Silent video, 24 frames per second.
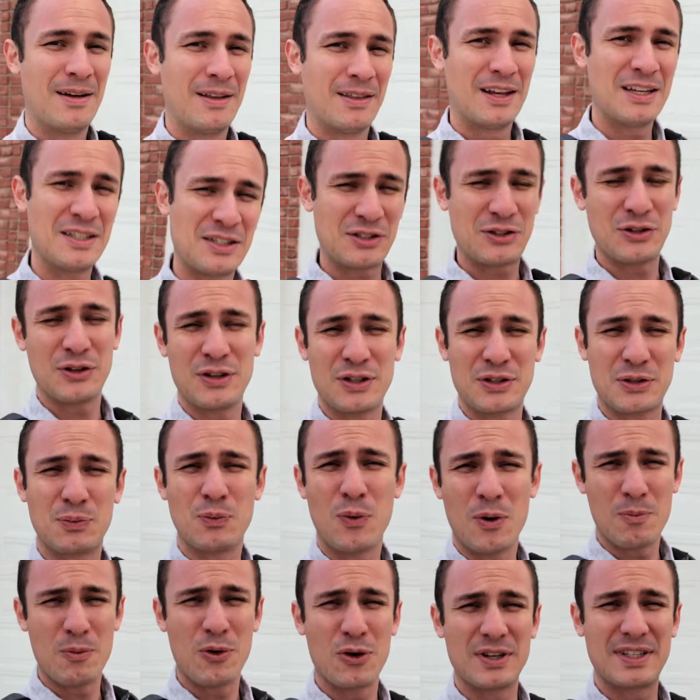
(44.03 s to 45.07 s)
Let's do this
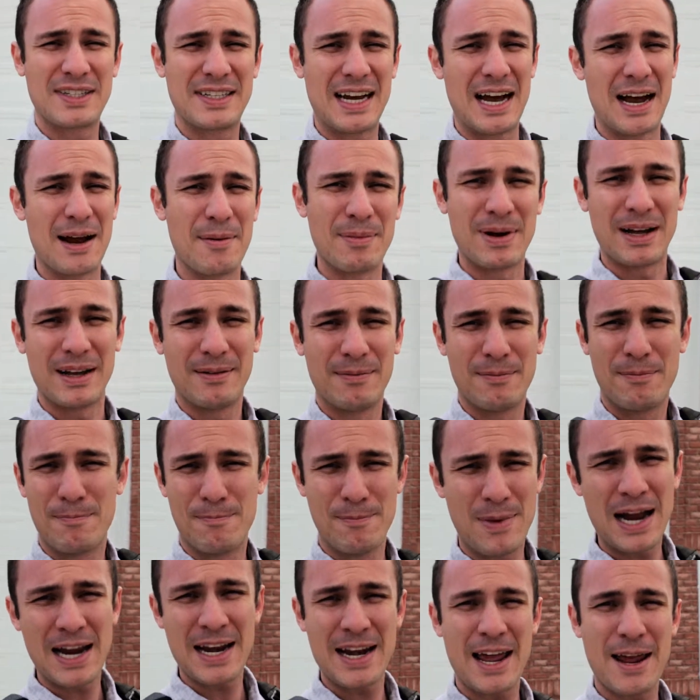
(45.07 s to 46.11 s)
one more time.
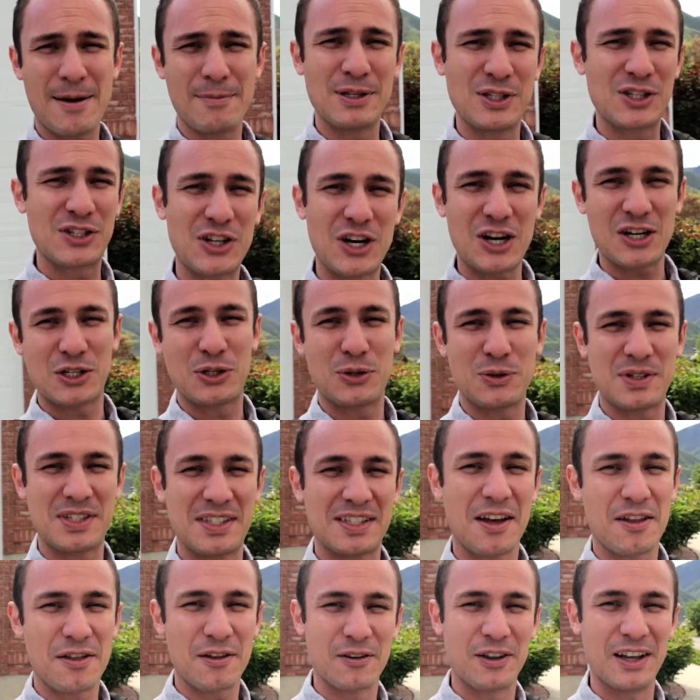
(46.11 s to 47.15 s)
My name is Joshua
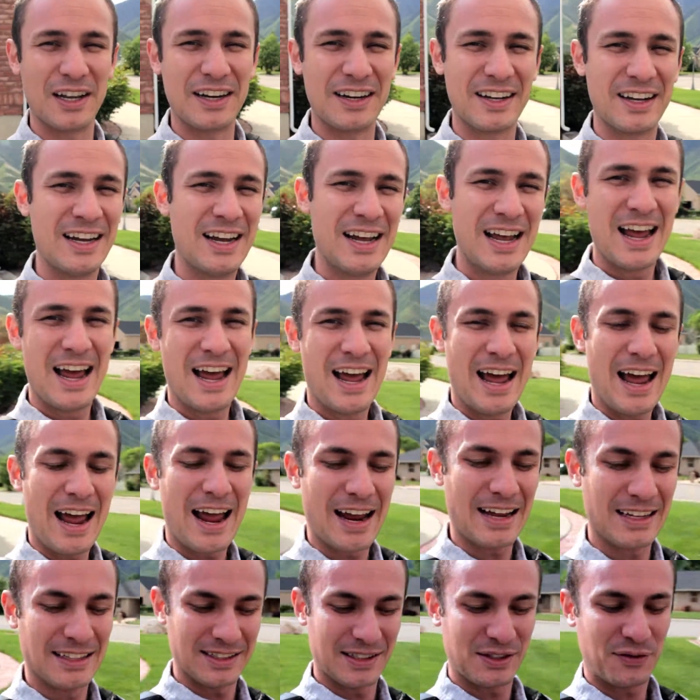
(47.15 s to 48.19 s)
Sutherland,
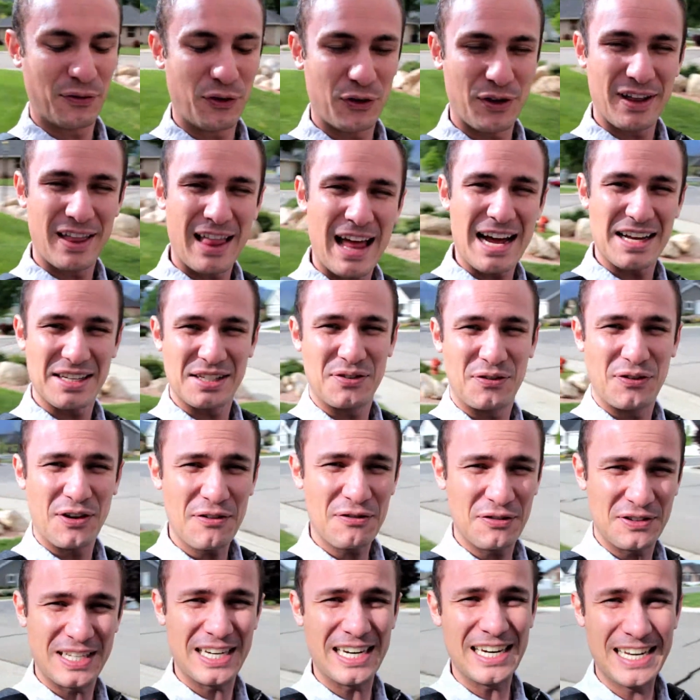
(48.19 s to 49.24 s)
and for the last
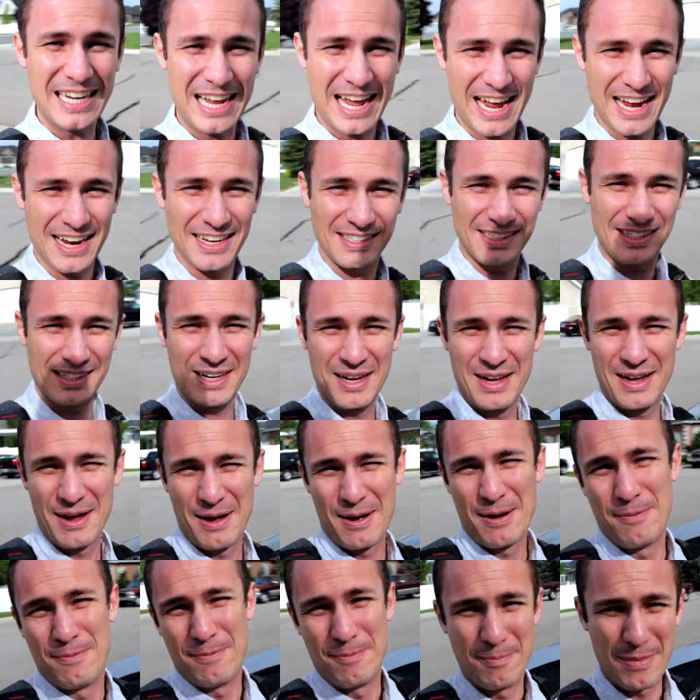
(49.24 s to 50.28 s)
fifteen days,
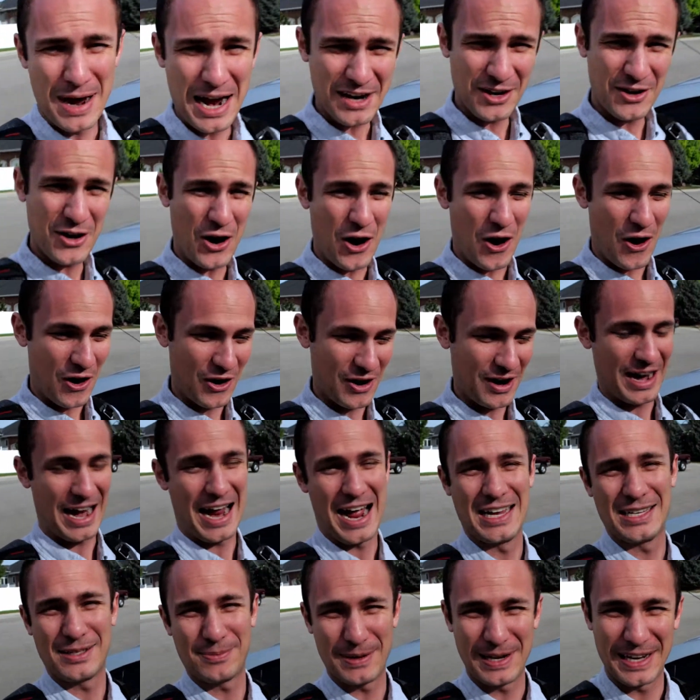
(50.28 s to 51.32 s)
my car
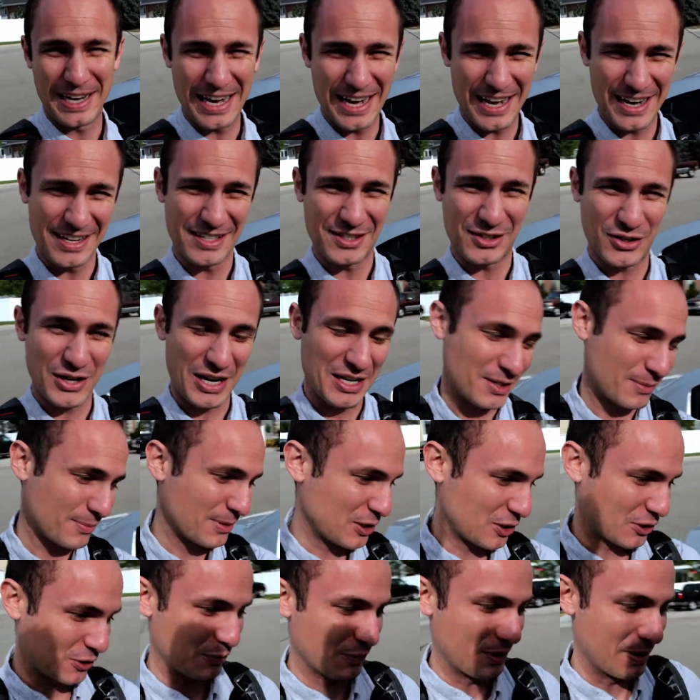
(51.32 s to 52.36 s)
has been getting its
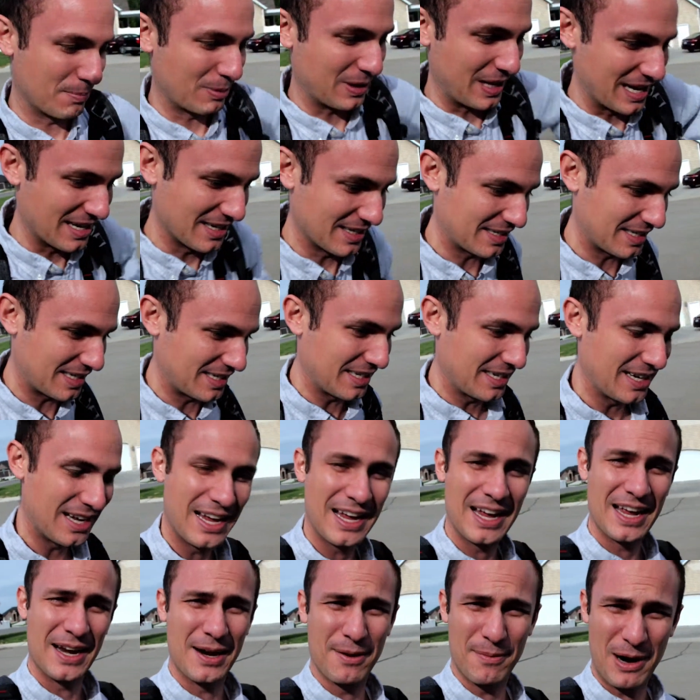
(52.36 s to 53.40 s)
transmission replaced
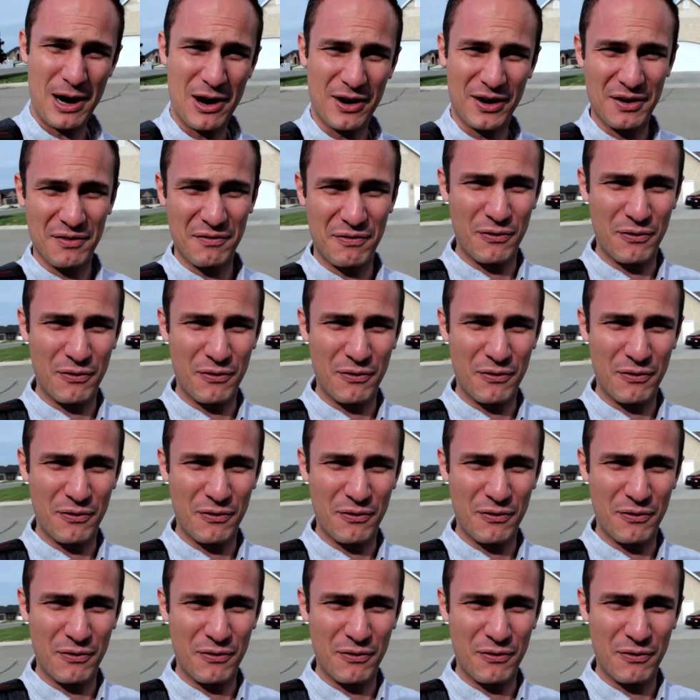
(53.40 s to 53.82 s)
in American